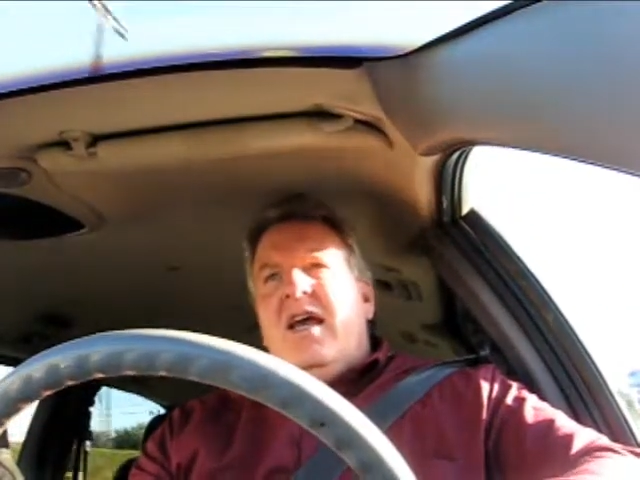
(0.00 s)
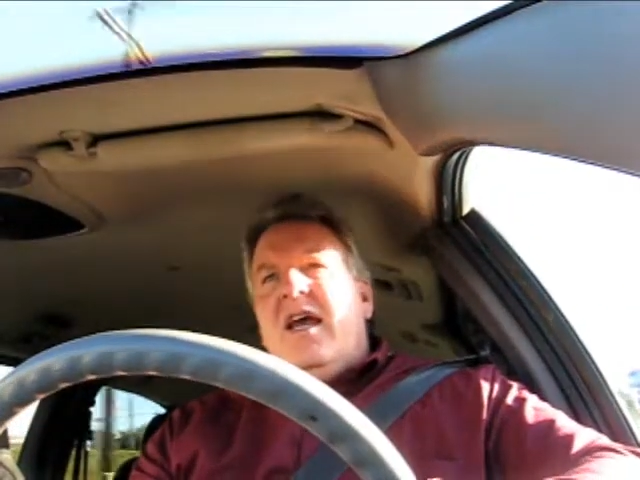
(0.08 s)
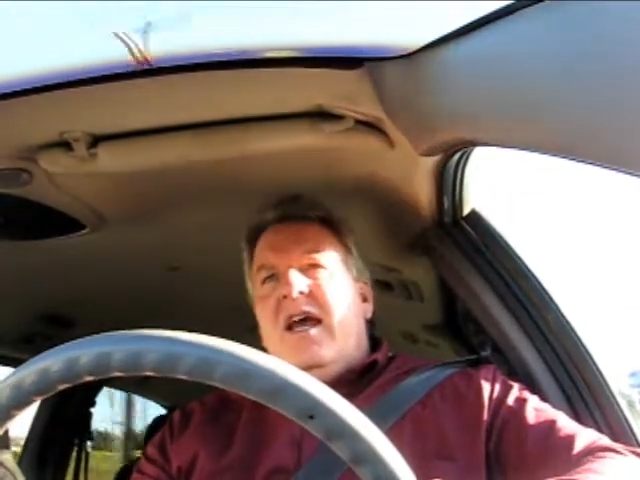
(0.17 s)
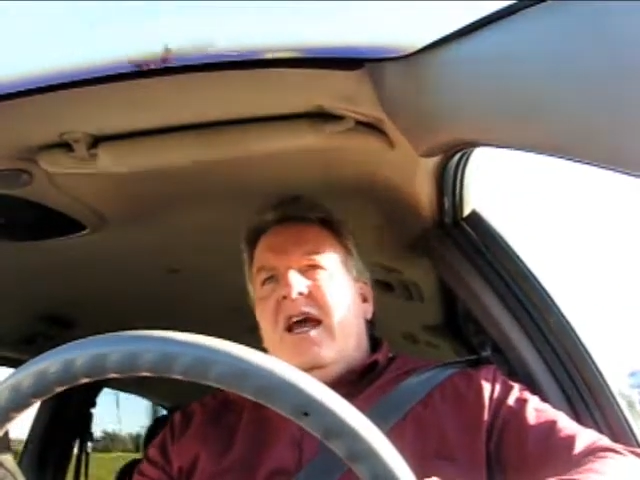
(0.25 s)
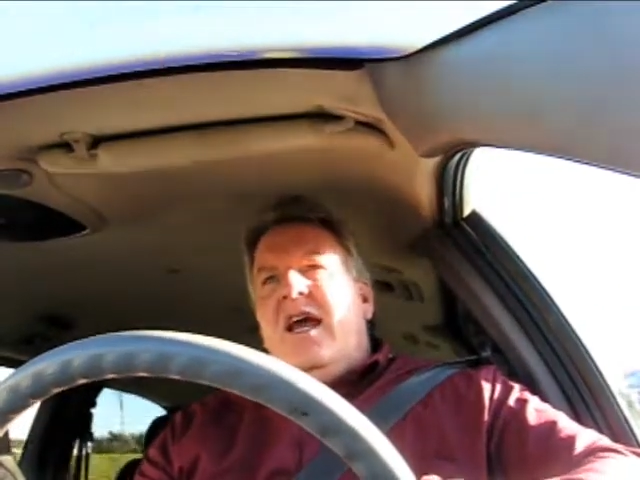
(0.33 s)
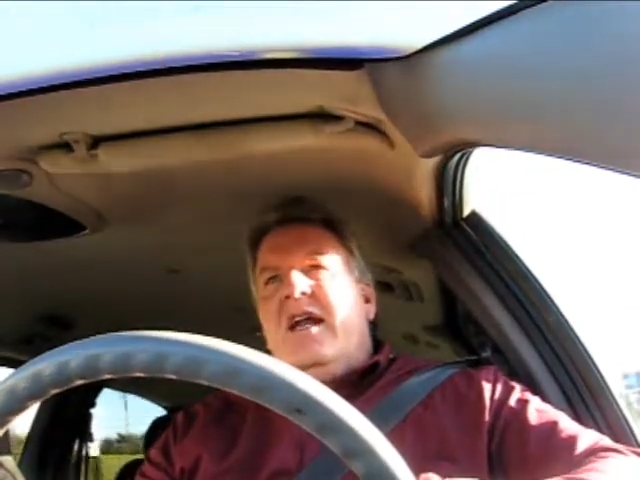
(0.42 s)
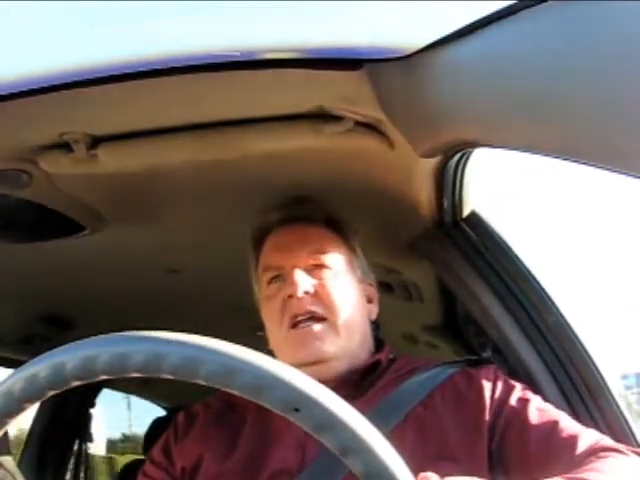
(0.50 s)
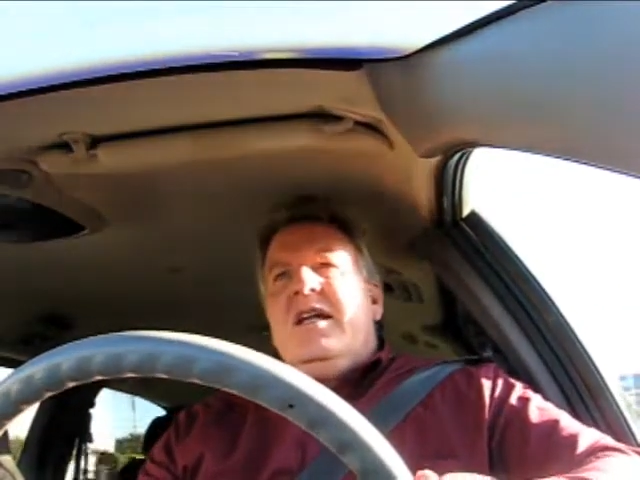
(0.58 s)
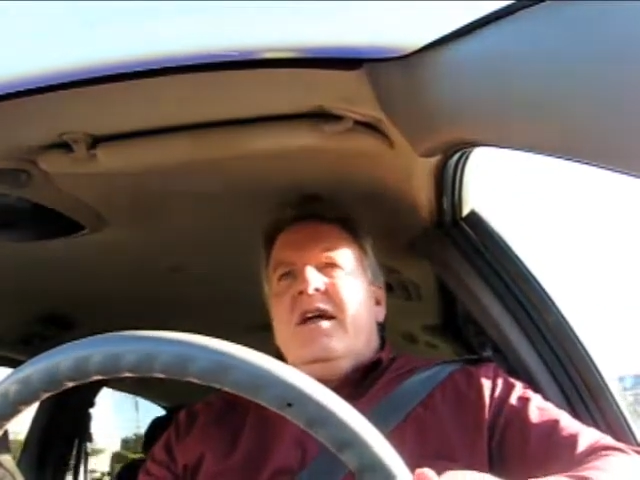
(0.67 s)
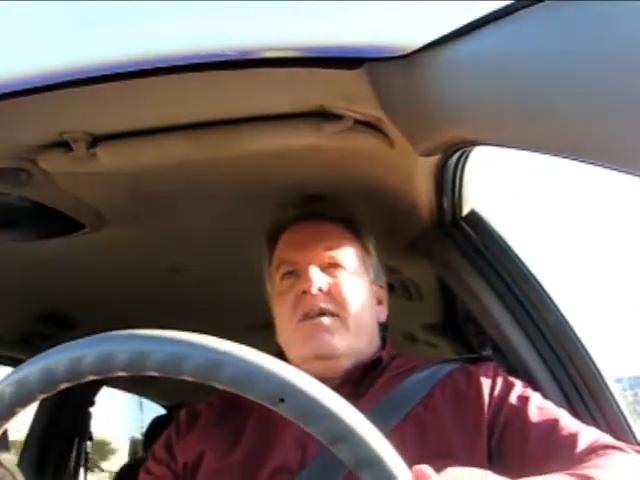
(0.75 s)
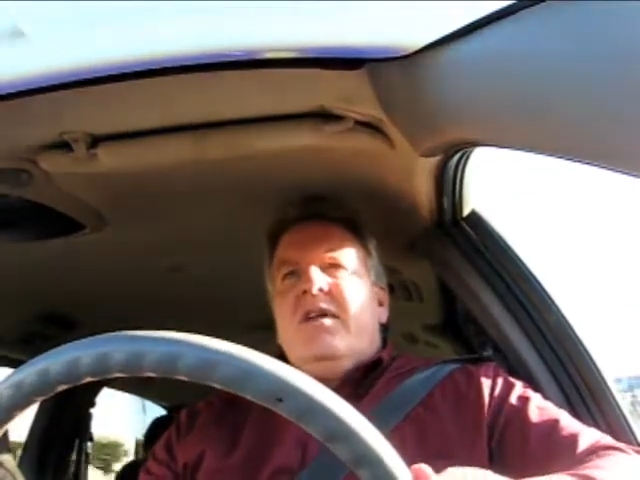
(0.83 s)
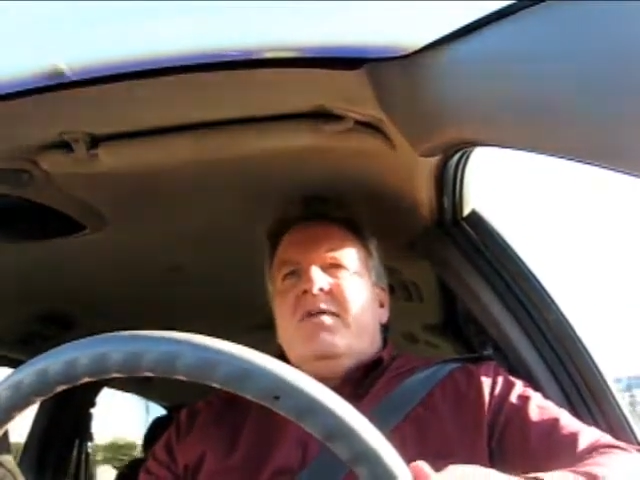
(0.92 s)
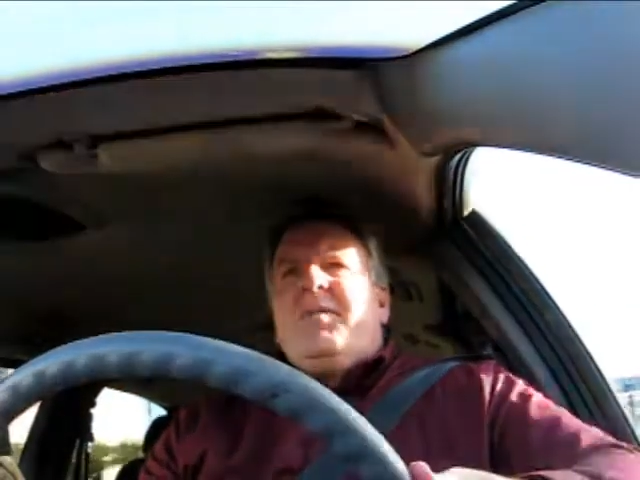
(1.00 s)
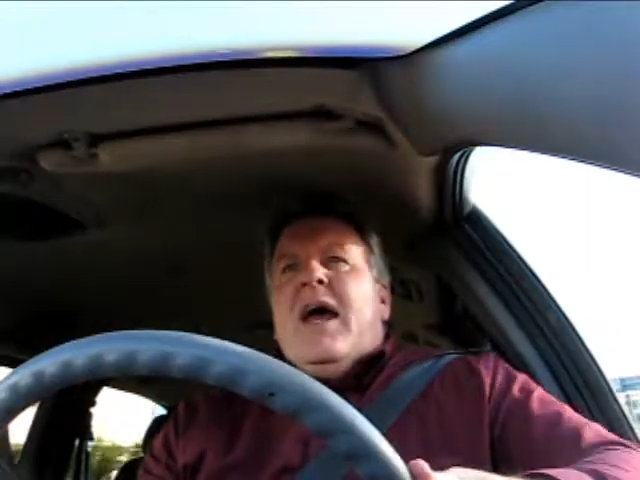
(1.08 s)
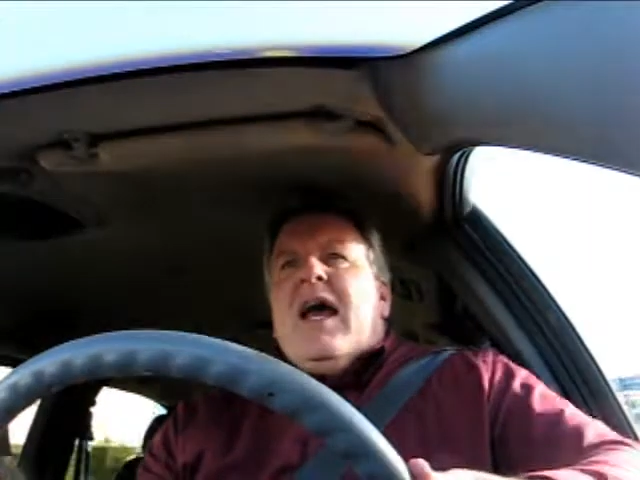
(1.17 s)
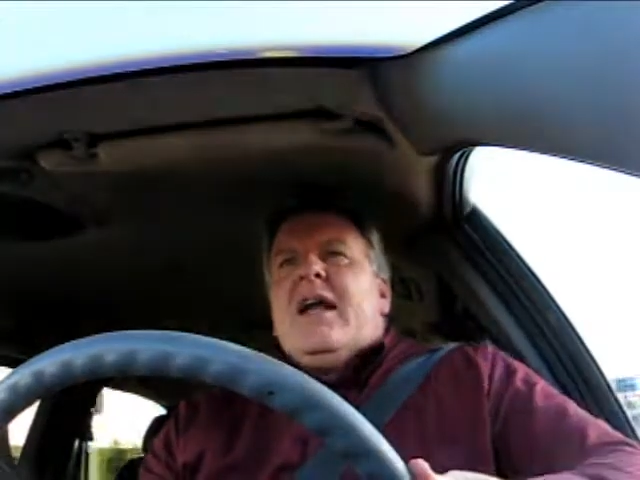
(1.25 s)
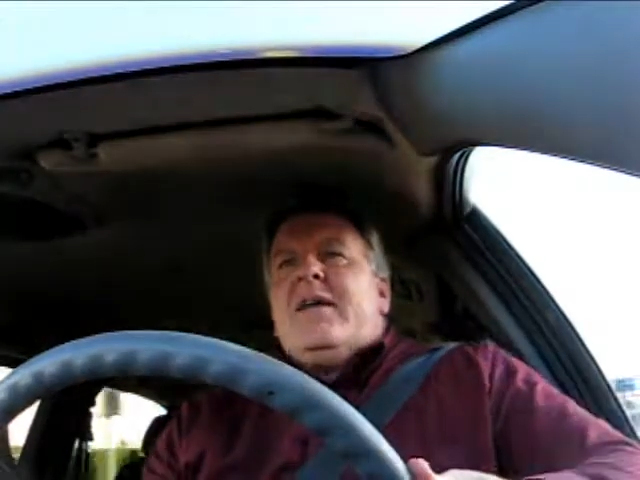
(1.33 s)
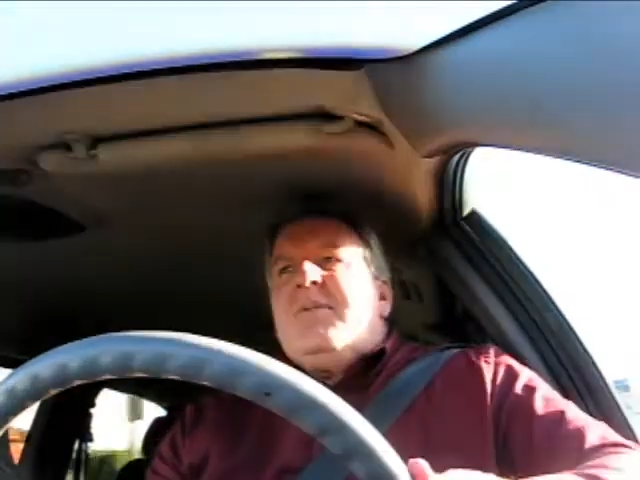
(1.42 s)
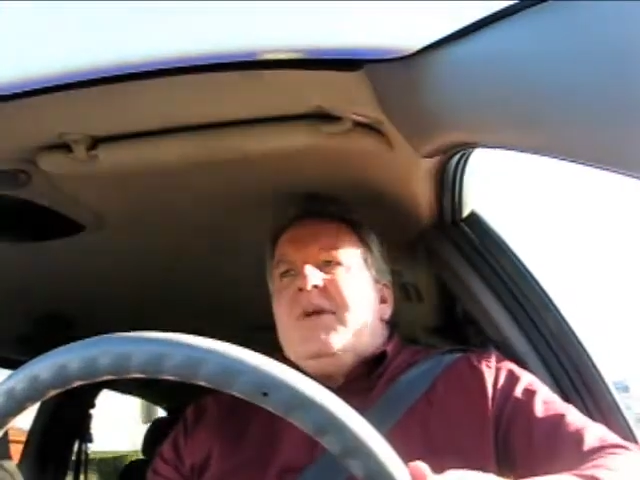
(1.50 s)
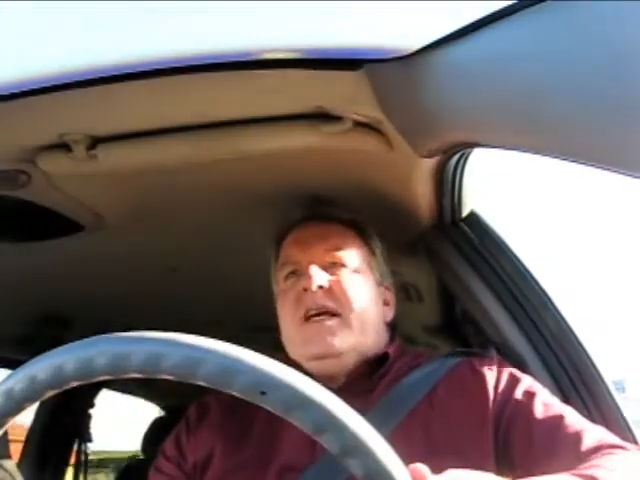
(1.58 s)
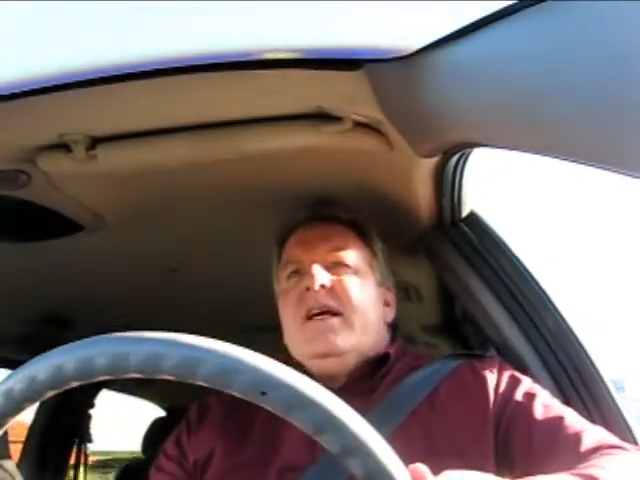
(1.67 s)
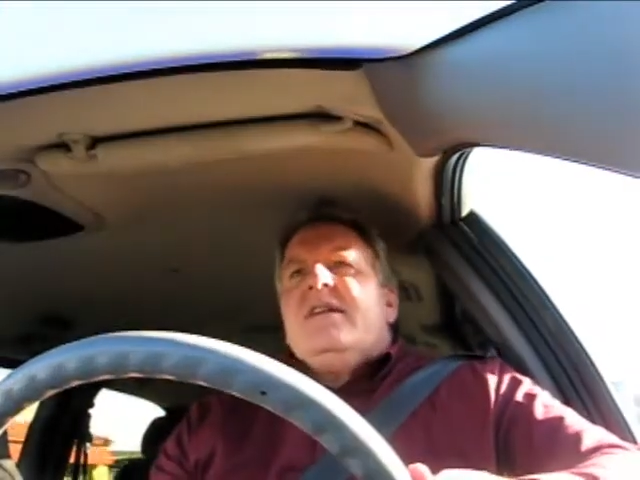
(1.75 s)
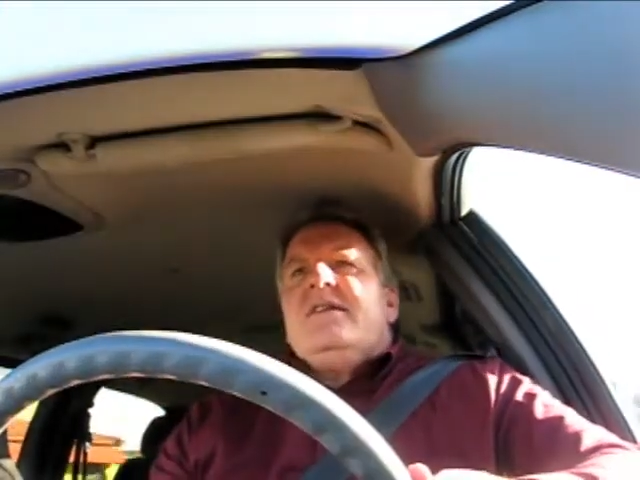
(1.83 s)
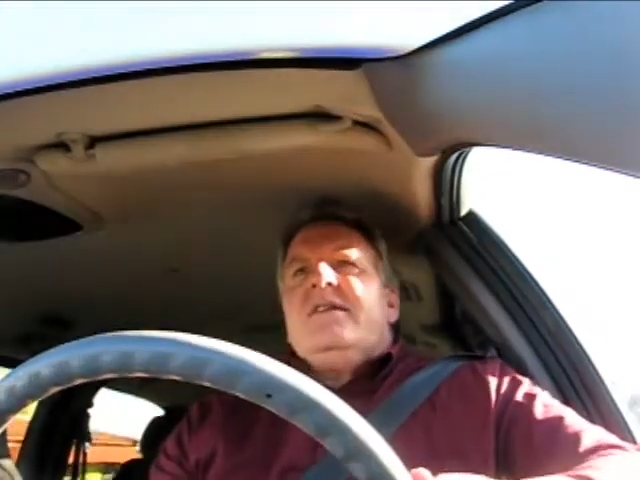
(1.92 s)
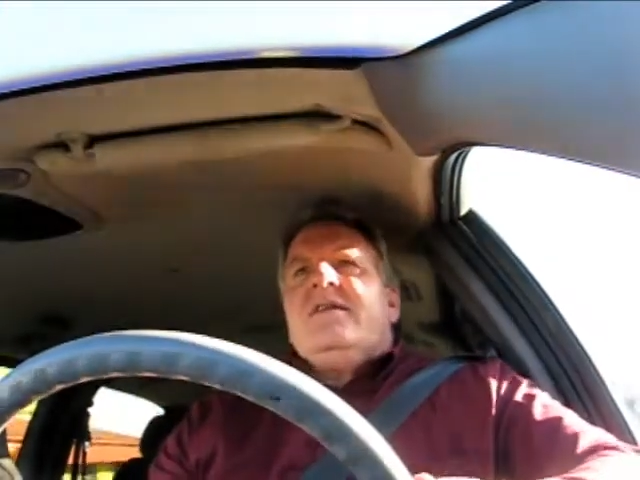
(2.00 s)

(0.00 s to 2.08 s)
and he never looked back, because